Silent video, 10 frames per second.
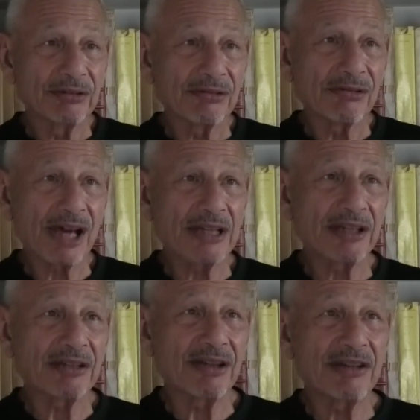Rather
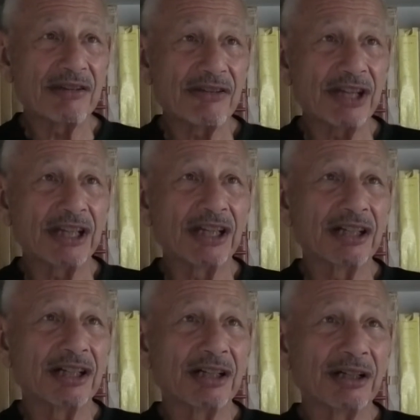than thinking
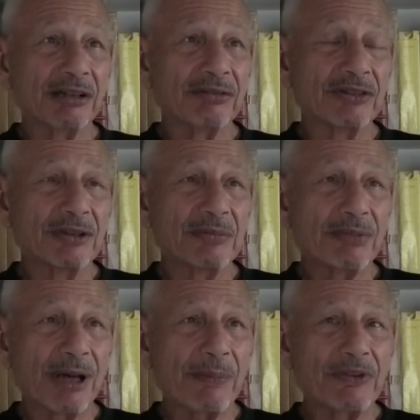of
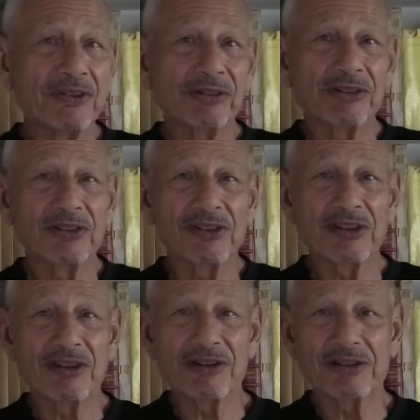propositions and
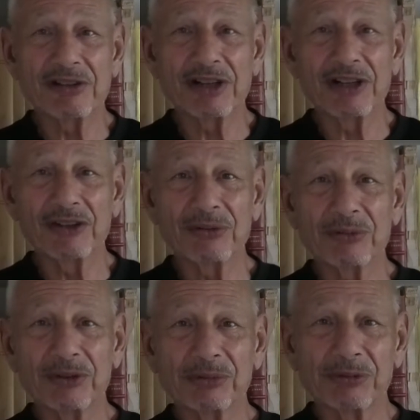theories
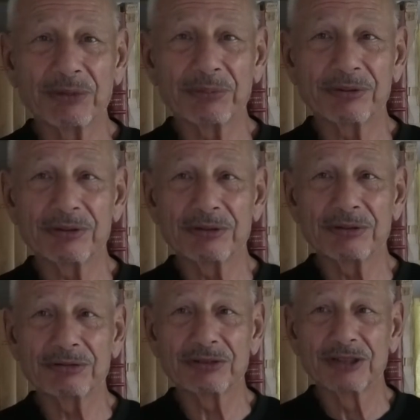which we
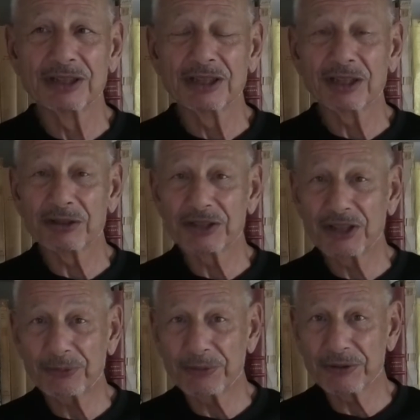prove or
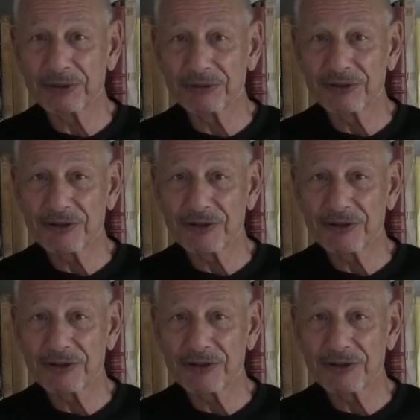disprove,